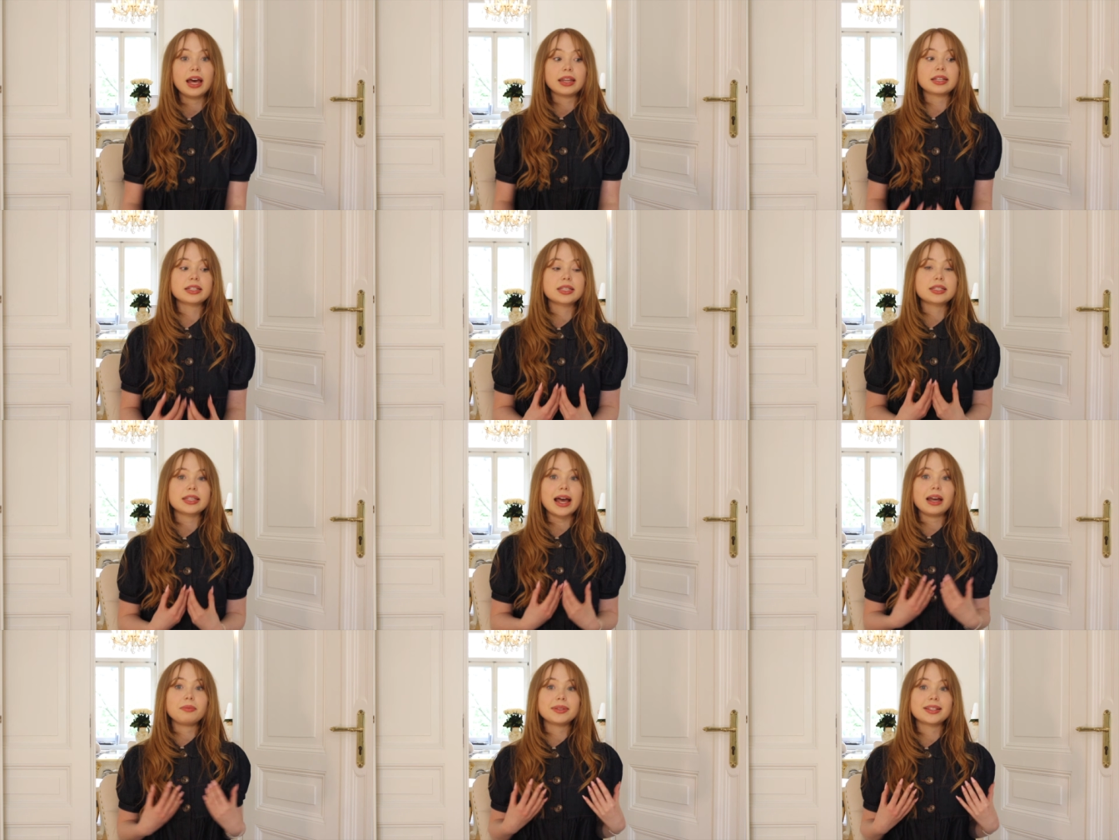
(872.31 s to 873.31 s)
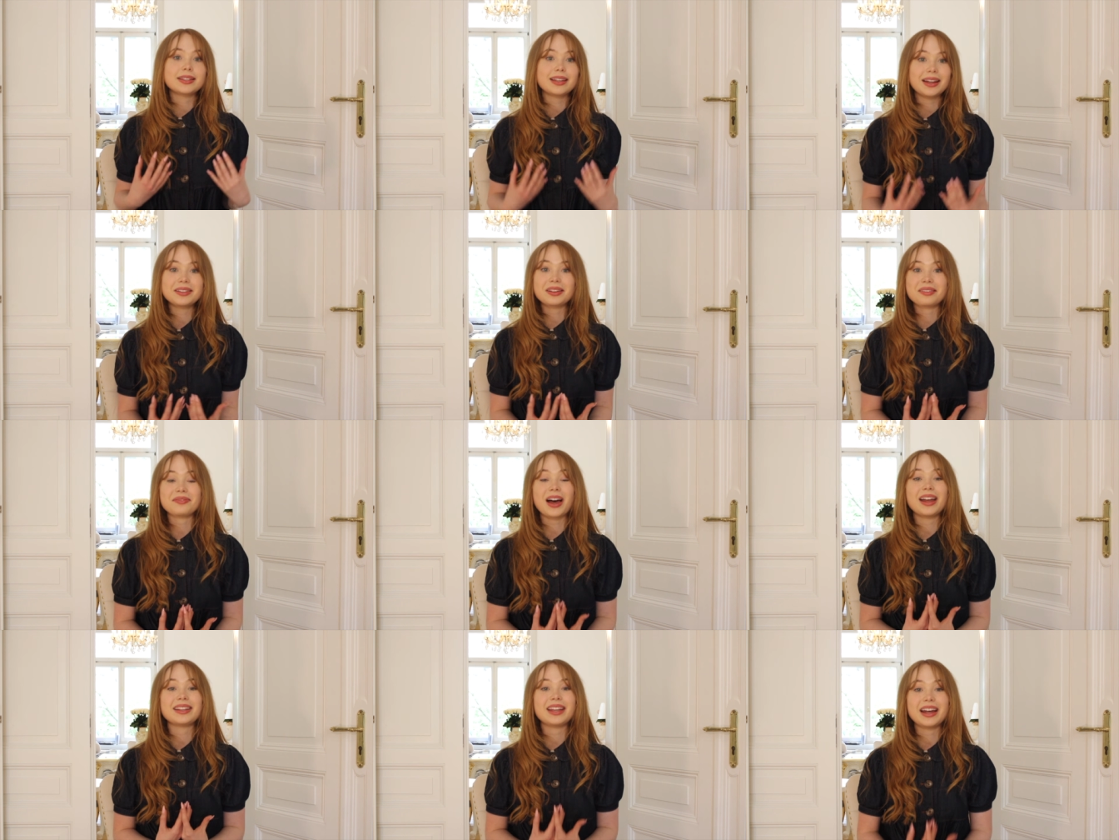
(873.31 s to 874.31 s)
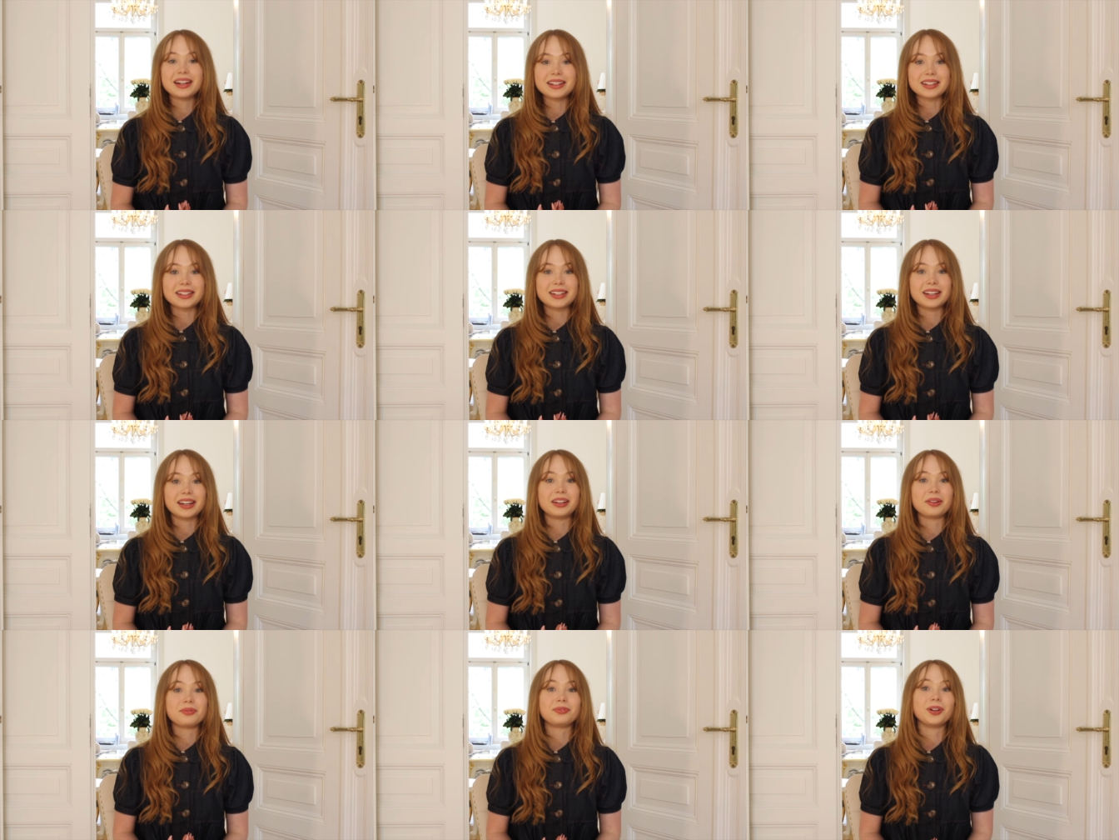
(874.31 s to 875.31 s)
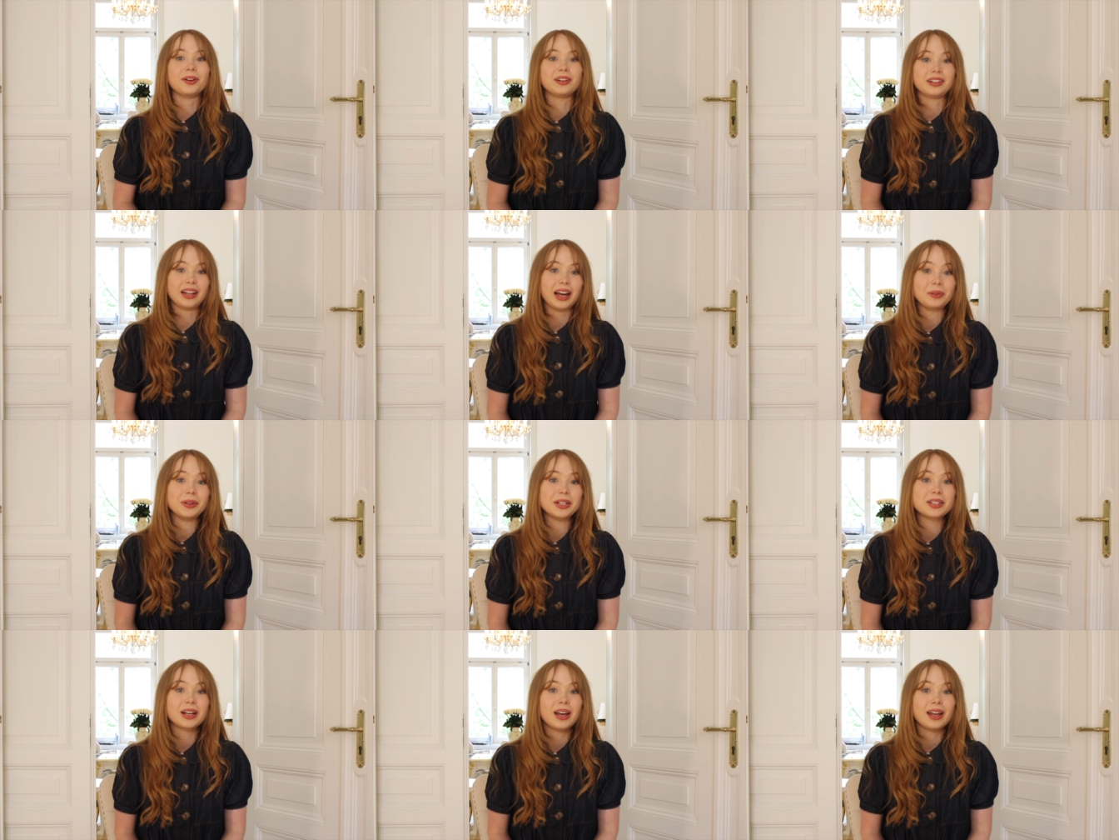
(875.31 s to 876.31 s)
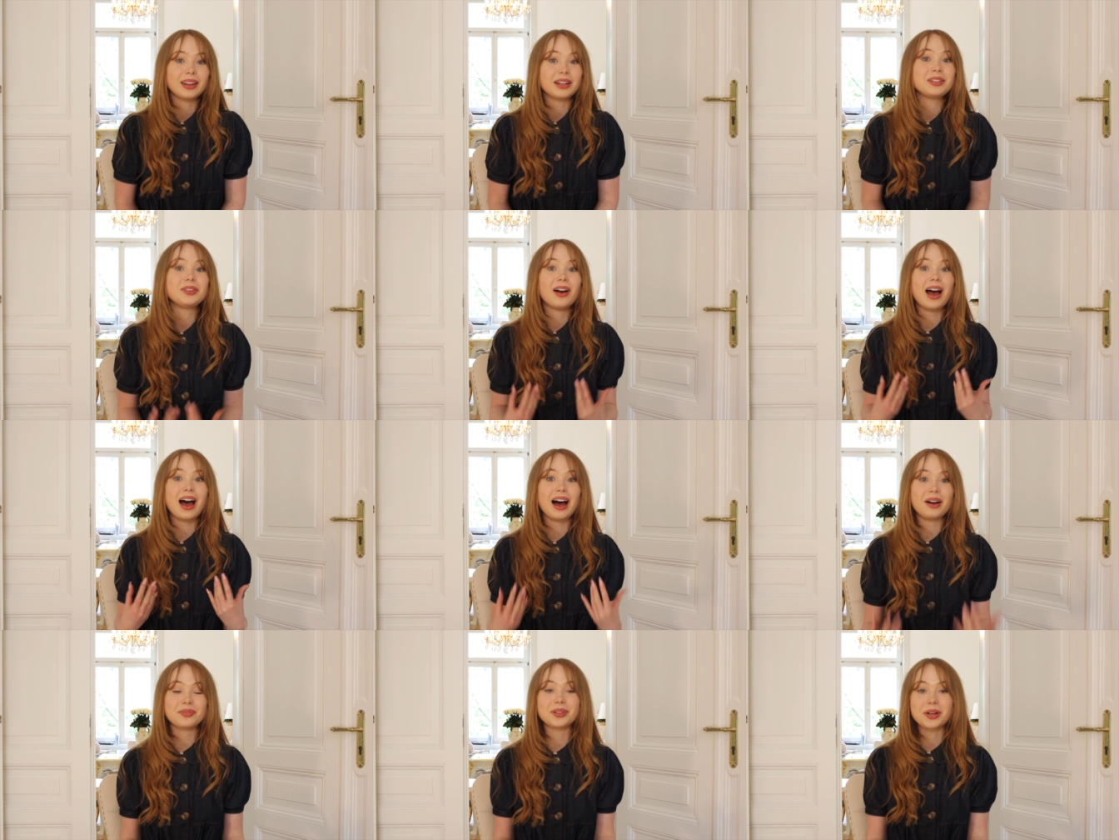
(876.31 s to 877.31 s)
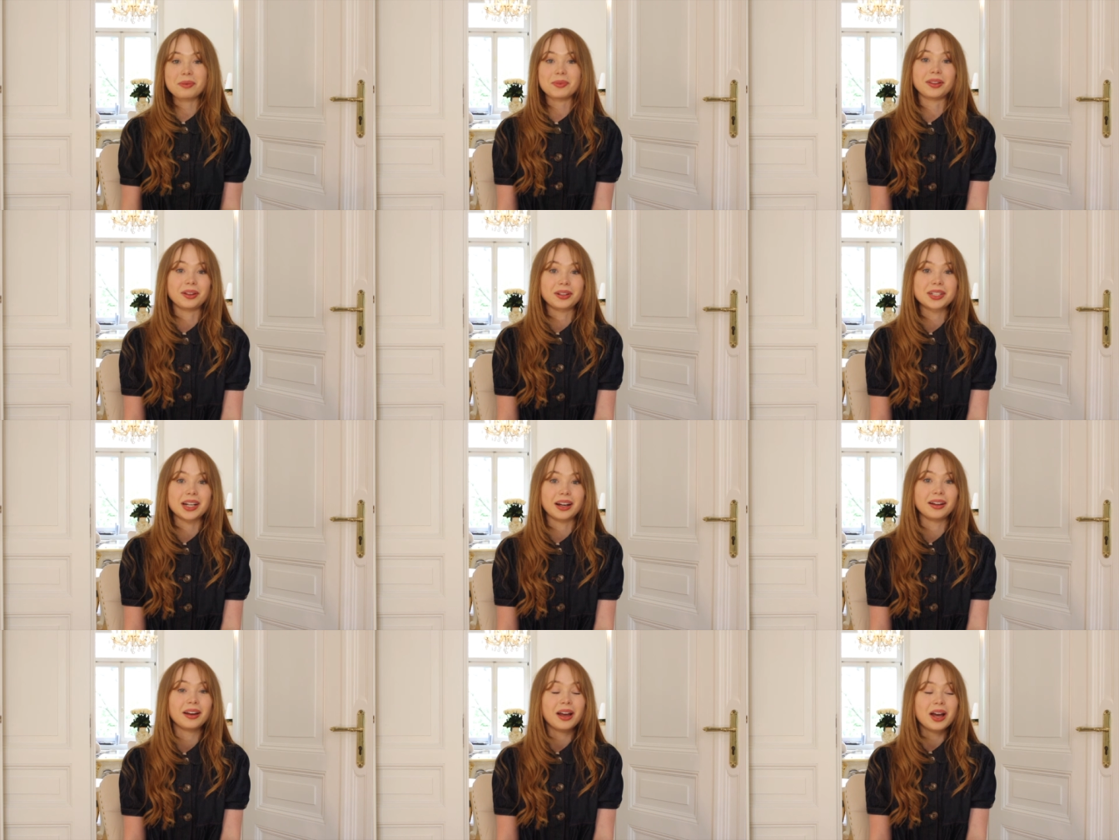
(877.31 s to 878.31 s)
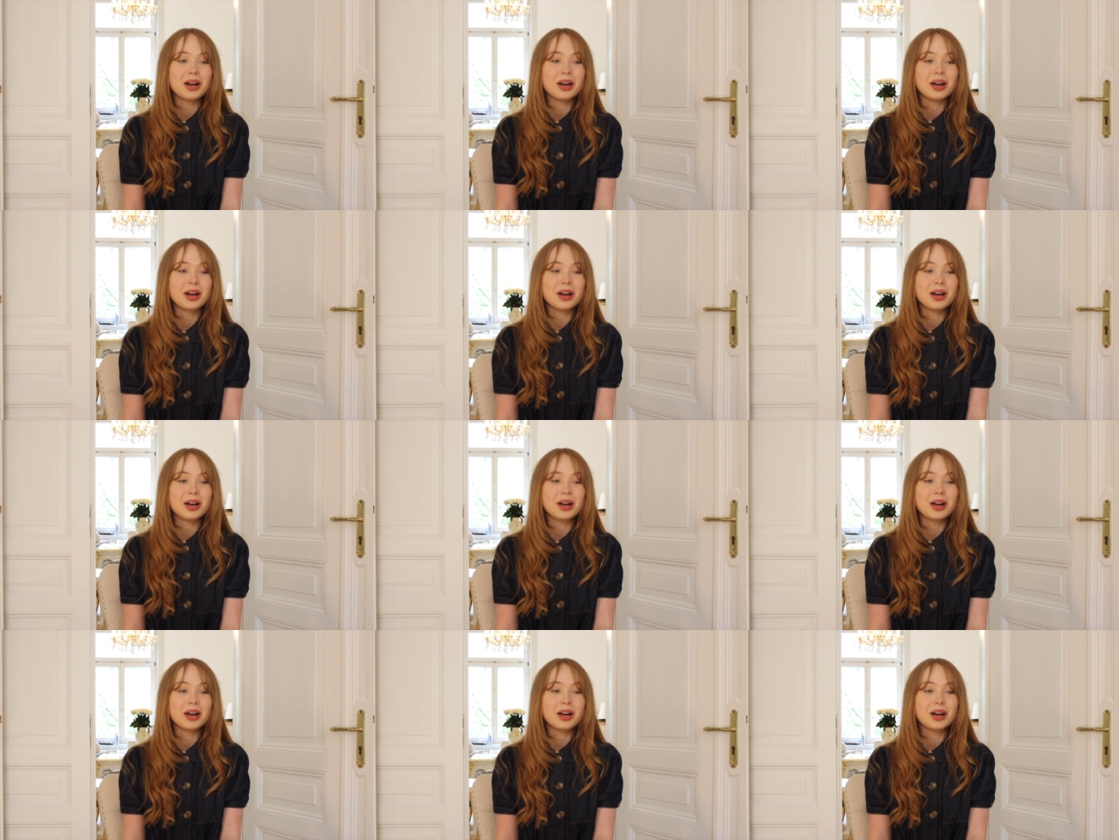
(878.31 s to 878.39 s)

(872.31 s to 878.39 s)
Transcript: the same sense of identity in the foreign language that you have in your mother tongue.